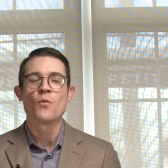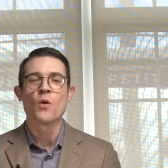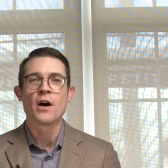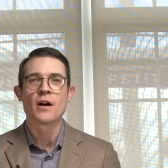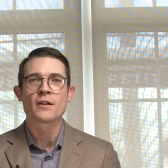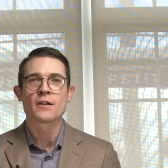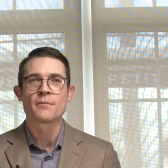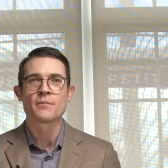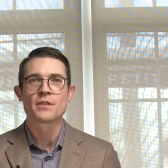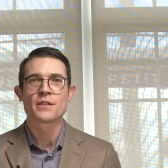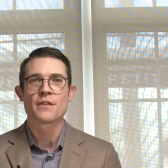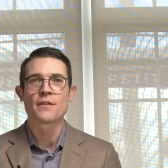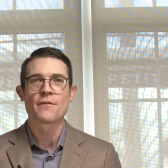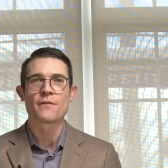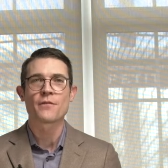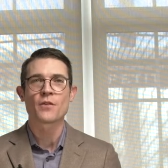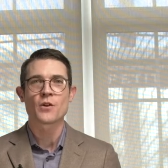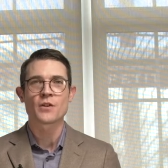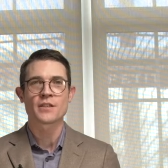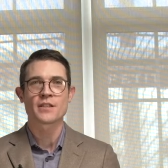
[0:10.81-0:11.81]
welcome to the
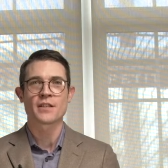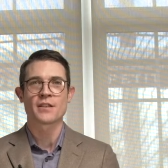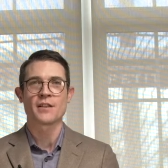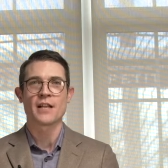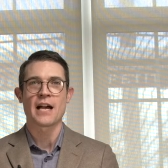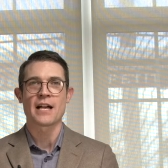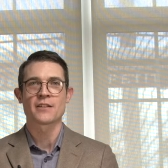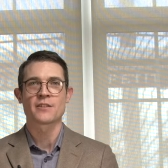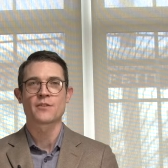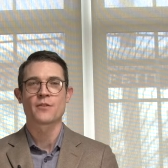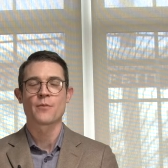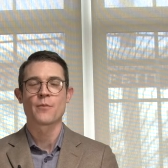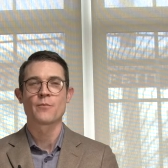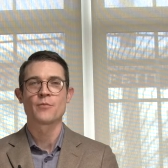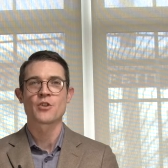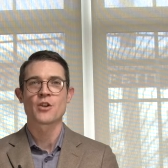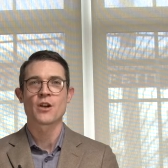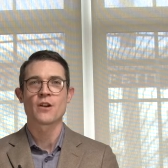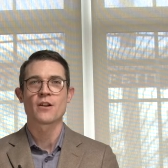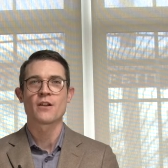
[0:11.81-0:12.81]
first classroom
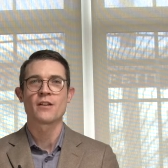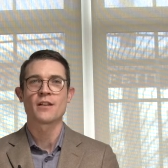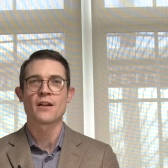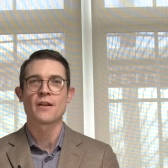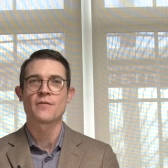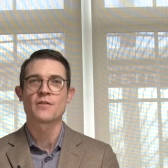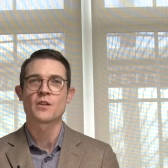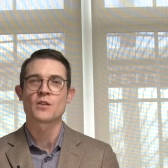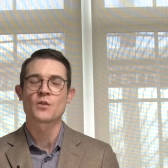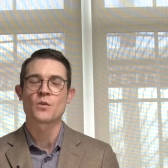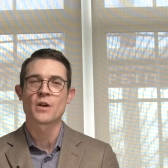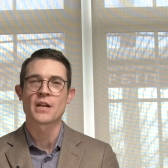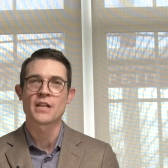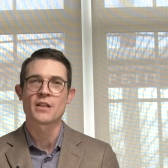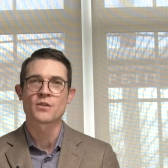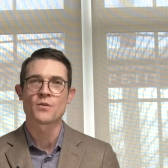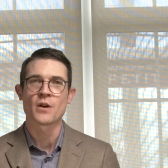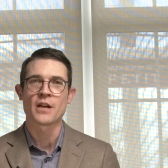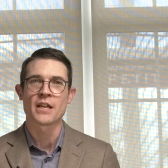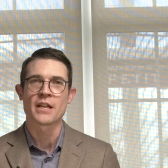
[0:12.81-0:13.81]
journal of the
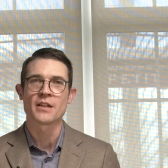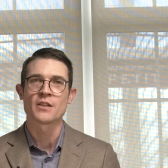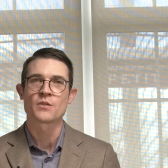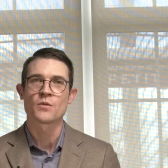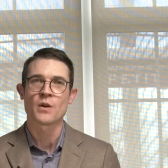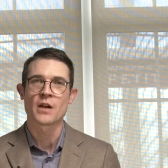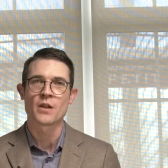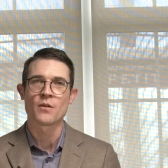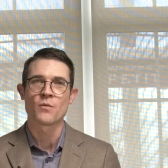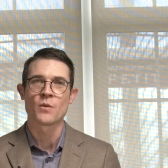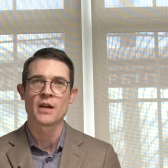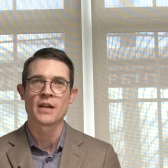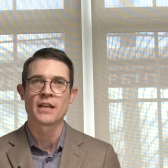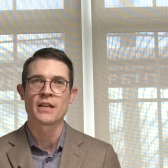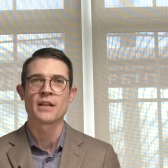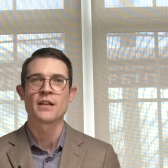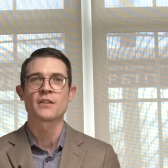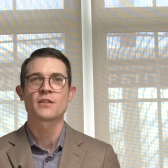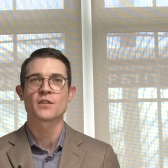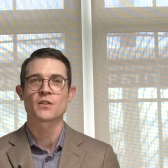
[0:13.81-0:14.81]

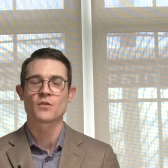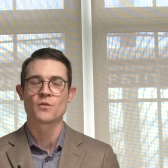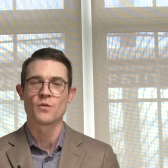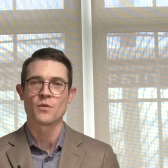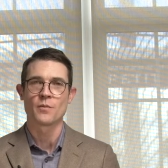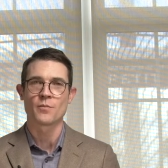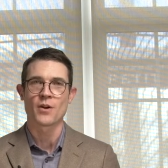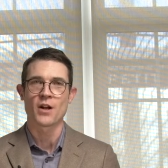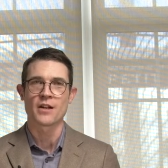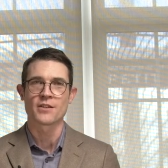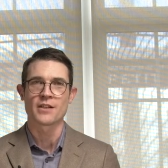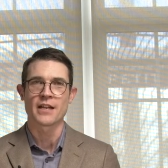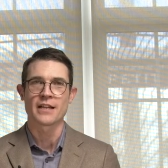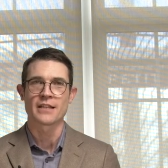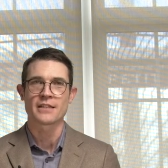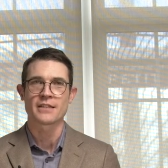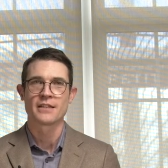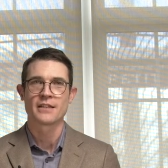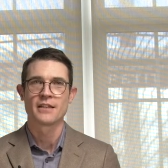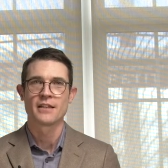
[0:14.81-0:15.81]
2020-21 school
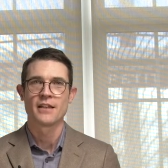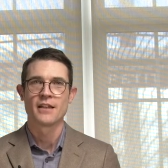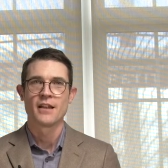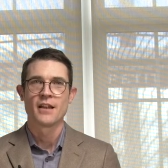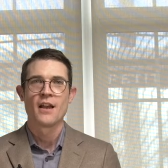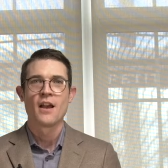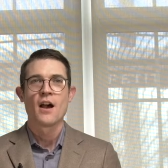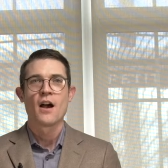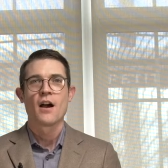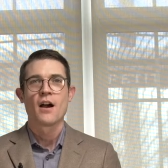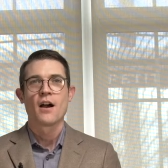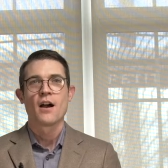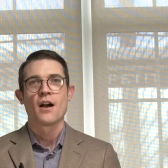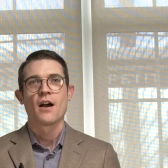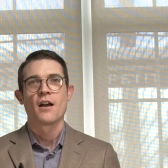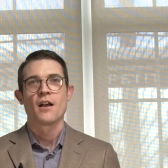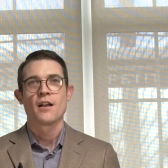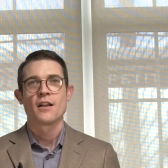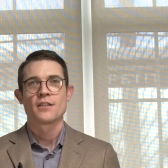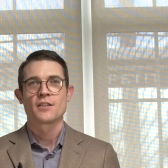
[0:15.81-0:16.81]
project.
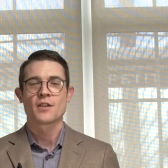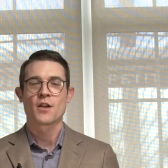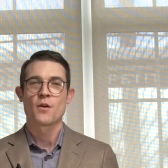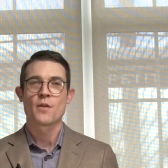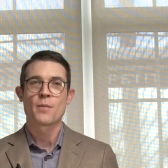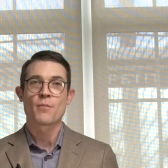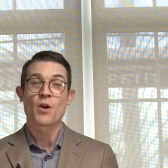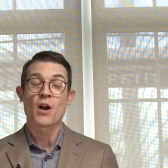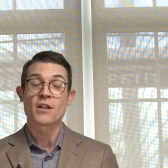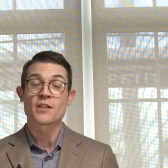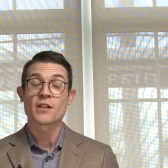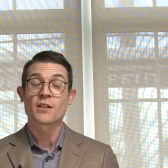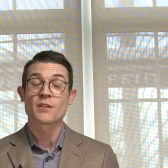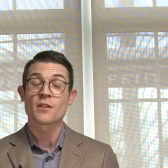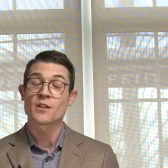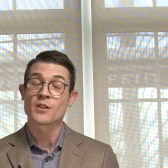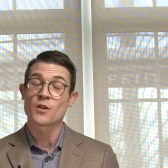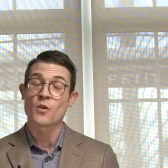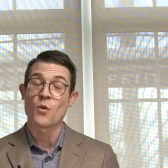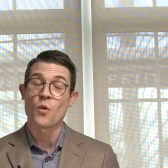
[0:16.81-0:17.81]
So the project
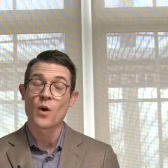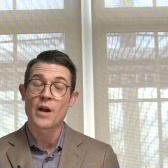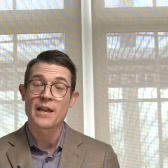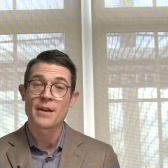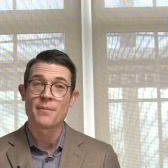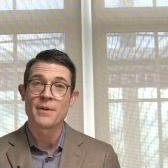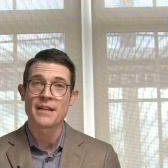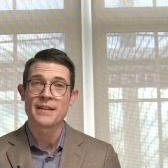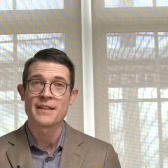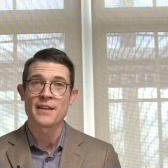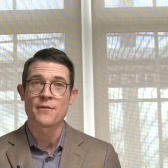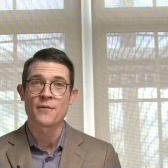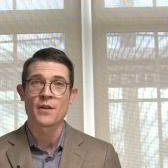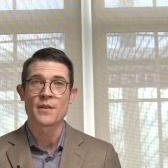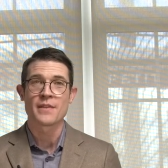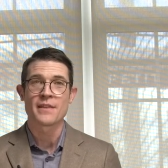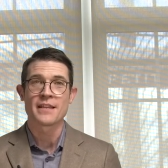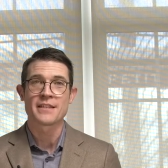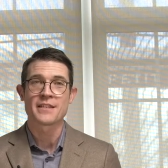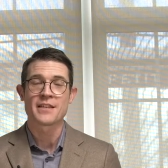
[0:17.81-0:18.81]
looks quite a bit
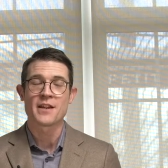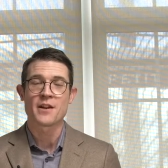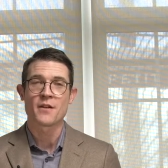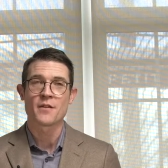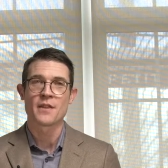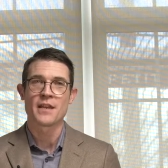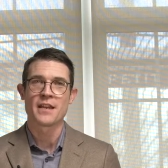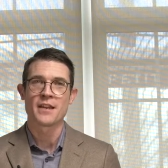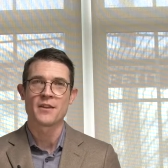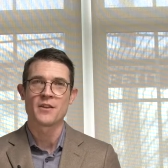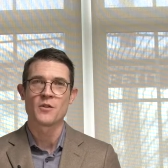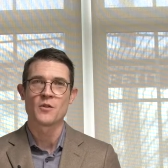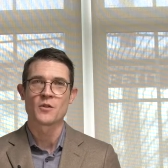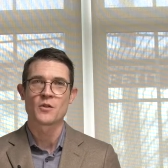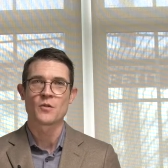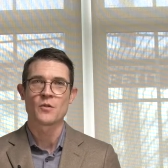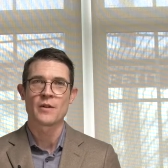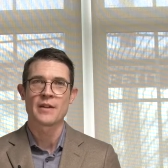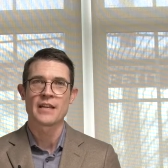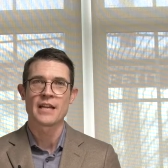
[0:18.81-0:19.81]
different this year than it
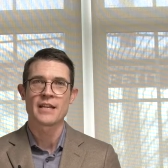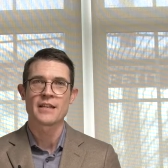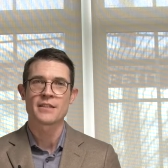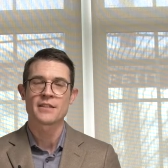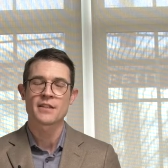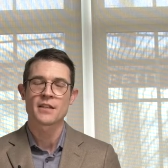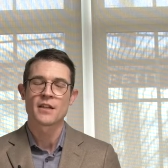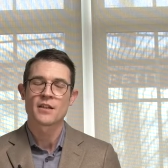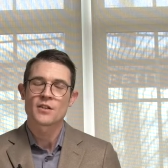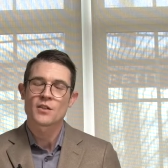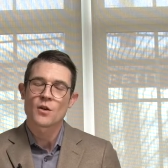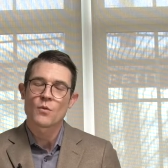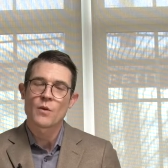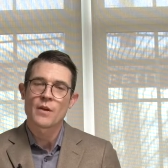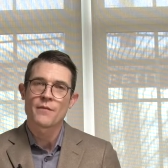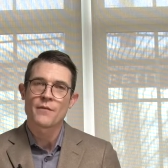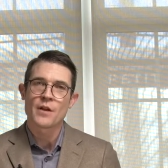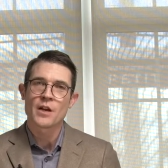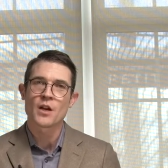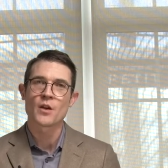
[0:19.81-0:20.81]
usually does, so we
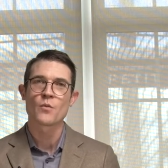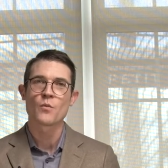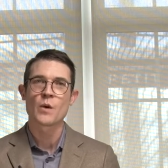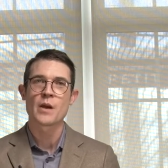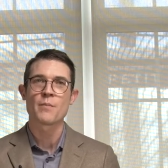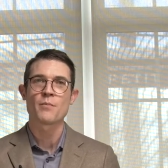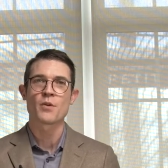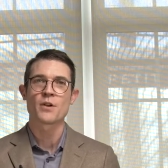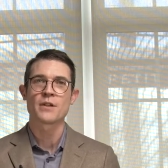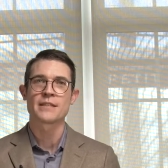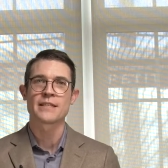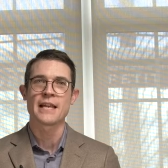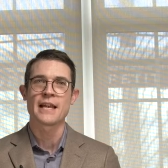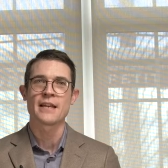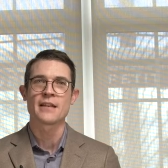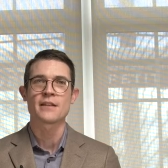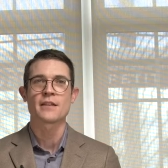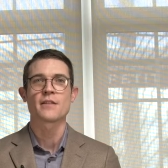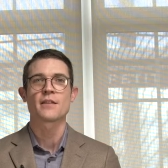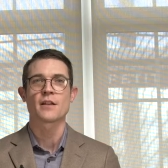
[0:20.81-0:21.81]
figured we'd
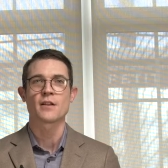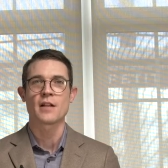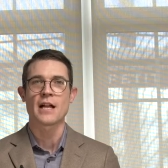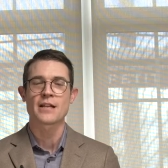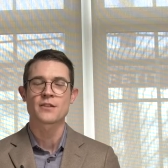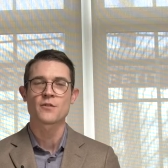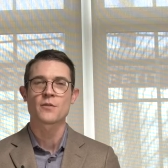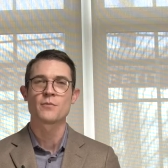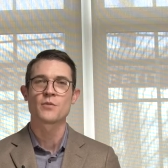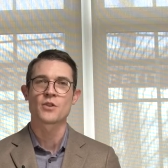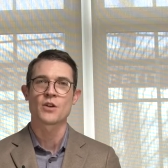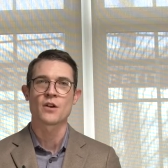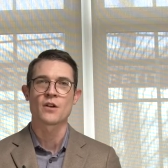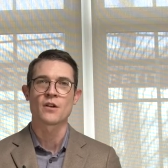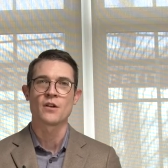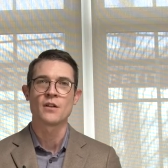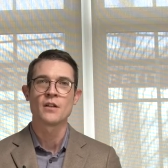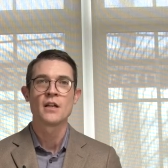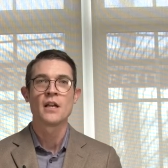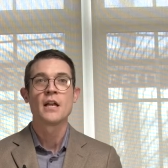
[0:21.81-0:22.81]
present the classroom
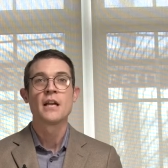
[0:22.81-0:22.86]
journal